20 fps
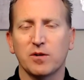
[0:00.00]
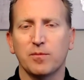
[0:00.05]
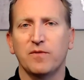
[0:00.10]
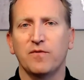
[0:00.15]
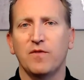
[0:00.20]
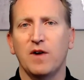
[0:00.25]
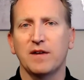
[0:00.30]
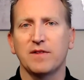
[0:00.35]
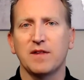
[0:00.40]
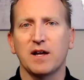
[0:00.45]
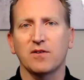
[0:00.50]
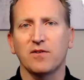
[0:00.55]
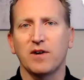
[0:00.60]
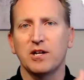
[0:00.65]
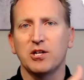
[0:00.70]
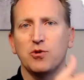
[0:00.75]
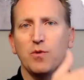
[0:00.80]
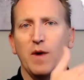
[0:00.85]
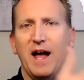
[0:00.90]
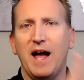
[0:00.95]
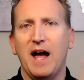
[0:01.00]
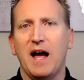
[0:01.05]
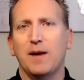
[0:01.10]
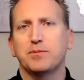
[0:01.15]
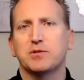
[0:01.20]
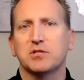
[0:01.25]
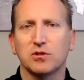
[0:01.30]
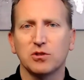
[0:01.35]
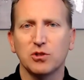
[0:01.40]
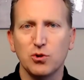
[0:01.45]
going to provide that client, you
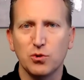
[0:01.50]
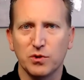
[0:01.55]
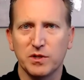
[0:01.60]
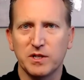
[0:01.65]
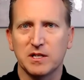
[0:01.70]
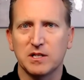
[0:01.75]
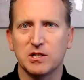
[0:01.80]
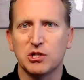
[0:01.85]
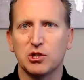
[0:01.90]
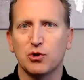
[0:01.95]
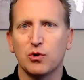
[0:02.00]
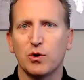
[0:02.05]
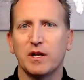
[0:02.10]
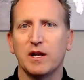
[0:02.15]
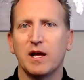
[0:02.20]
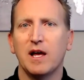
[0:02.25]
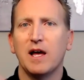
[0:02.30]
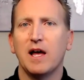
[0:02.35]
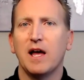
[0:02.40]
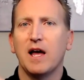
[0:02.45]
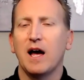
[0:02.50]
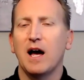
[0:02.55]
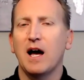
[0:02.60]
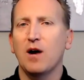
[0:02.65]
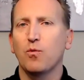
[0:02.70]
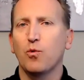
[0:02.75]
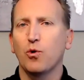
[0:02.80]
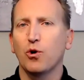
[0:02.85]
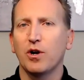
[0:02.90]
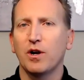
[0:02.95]
absolutely can do it.
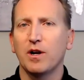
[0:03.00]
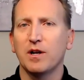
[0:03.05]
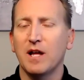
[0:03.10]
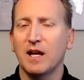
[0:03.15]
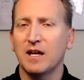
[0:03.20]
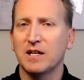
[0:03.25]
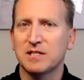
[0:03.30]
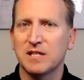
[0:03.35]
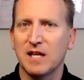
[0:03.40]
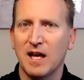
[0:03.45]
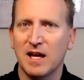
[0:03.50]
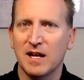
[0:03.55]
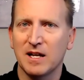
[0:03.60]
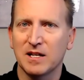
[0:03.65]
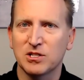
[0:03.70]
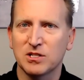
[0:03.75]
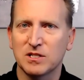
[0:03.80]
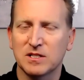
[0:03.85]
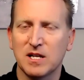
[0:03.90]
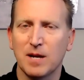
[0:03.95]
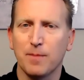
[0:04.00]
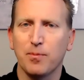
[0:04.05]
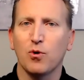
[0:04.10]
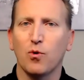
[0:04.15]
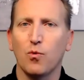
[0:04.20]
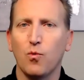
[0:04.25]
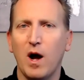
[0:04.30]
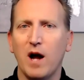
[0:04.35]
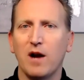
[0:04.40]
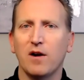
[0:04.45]
Whereas at a
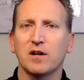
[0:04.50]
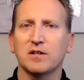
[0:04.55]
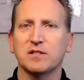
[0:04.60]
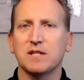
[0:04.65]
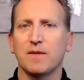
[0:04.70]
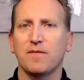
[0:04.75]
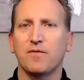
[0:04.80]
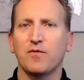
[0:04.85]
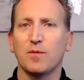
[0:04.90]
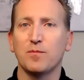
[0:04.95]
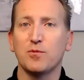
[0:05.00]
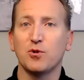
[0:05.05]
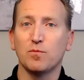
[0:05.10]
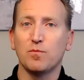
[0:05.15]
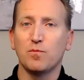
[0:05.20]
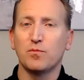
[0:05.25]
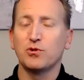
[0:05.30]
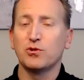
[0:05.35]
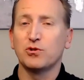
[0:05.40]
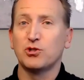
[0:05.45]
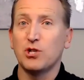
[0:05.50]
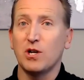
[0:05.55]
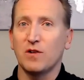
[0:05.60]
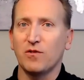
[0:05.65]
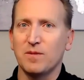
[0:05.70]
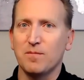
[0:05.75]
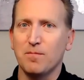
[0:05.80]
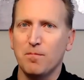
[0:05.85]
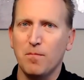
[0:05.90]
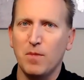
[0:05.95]
typical wirehouse type firm, you're
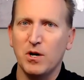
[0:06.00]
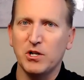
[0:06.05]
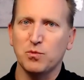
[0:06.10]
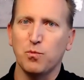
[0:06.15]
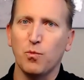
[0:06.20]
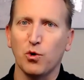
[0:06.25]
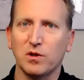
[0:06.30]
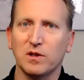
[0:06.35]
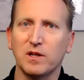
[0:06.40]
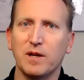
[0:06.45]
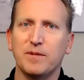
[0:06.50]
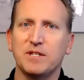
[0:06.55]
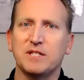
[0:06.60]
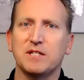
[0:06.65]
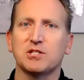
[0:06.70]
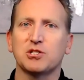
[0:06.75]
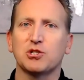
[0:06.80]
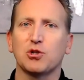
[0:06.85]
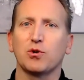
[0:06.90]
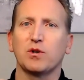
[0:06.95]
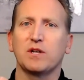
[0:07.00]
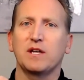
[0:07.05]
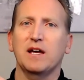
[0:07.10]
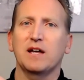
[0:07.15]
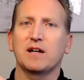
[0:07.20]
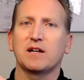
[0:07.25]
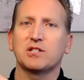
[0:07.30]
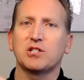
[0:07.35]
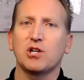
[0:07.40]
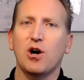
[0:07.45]
generally much more limited. So
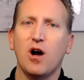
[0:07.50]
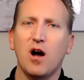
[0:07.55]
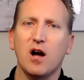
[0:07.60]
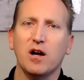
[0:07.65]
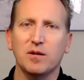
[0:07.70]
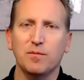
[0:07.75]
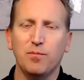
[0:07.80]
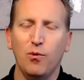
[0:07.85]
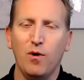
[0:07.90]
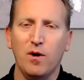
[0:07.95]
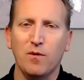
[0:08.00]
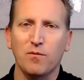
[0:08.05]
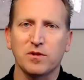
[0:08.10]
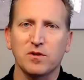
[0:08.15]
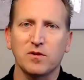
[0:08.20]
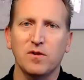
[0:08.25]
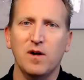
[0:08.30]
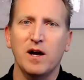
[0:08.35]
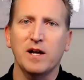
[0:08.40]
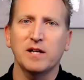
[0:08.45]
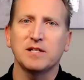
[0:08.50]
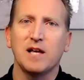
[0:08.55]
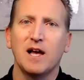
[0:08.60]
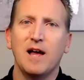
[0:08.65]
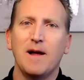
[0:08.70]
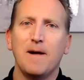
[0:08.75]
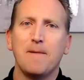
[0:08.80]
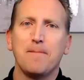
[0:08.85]
again, a talking point with clients.